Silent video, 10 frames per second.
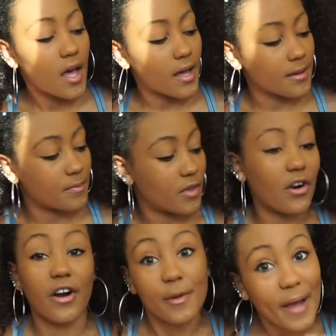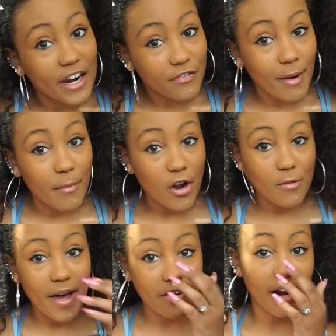They're already packed for my model
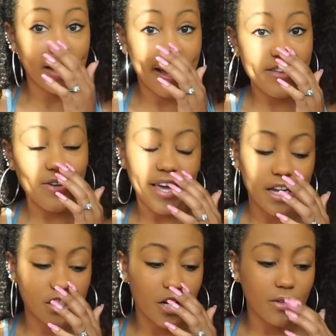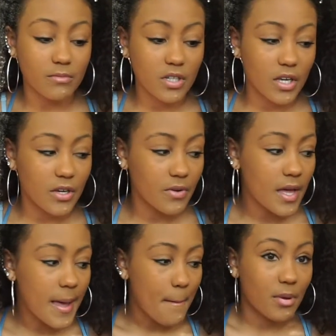bag right now, so I can't show them to you,
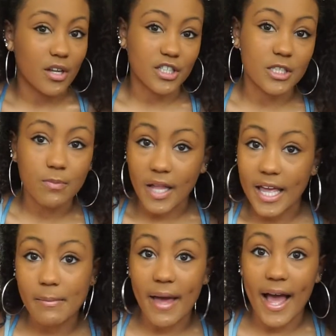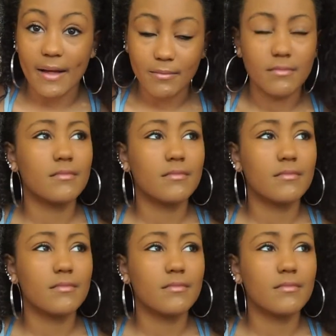but they're just plain black.